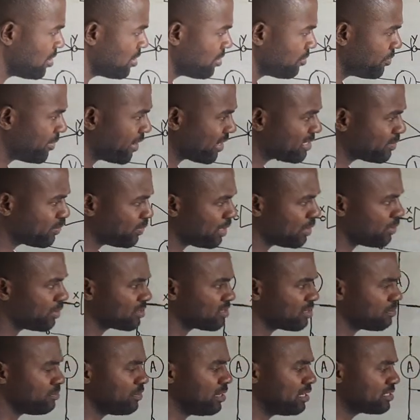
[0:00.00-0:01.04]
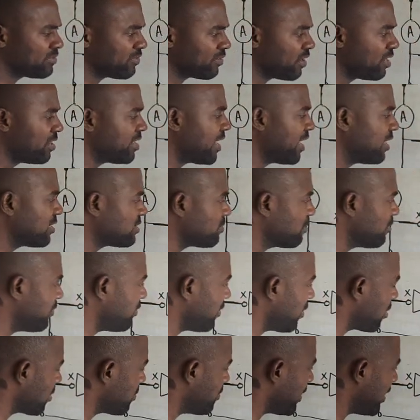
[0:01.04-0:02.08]
We explain what it means for the diode to be
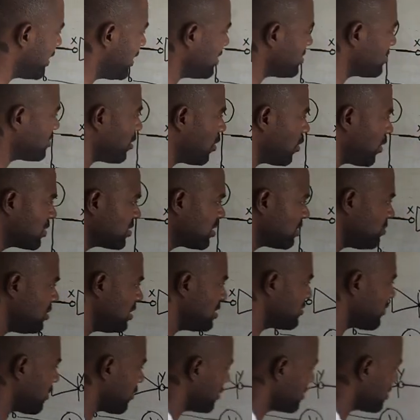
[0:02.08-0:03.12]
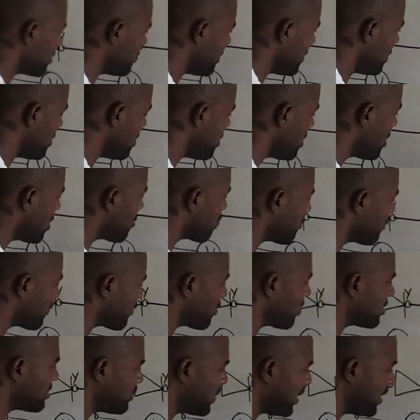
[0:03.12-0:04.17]
forward biased, or what it means for it to be
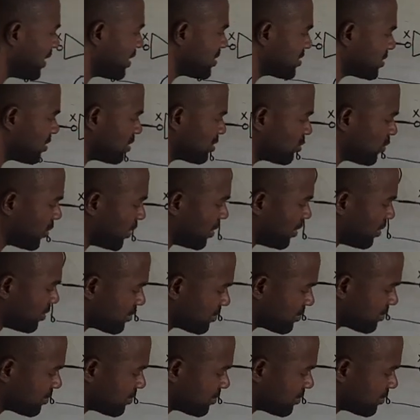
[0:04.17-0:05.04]
reverse biased as well.